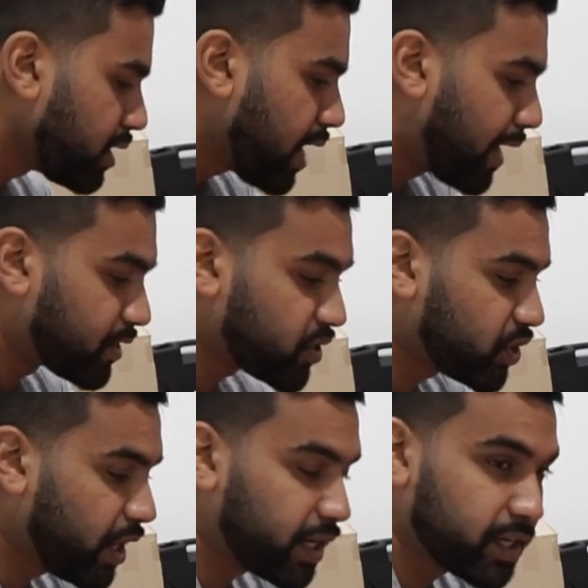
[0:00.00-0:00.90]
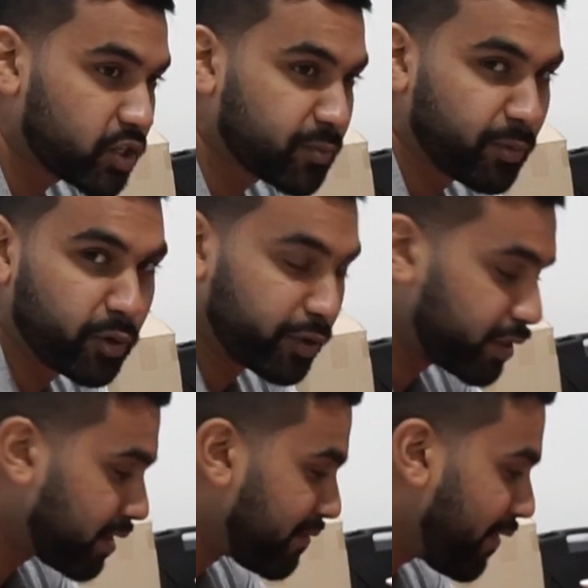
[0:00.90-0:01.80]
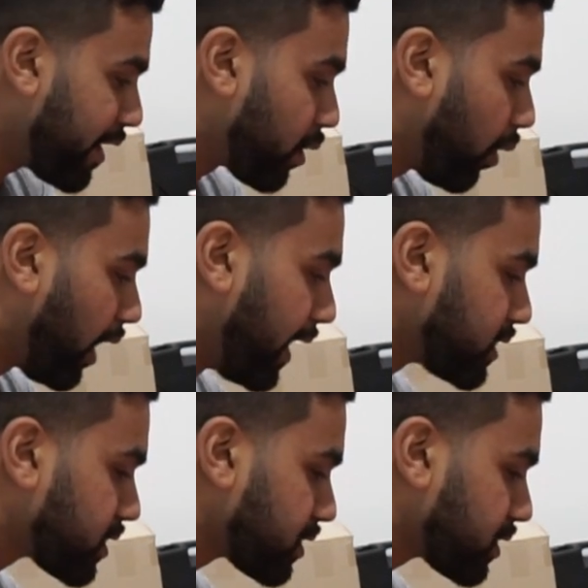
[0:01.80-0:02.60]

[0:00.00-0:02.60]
And it's certainly smooth, very quiet.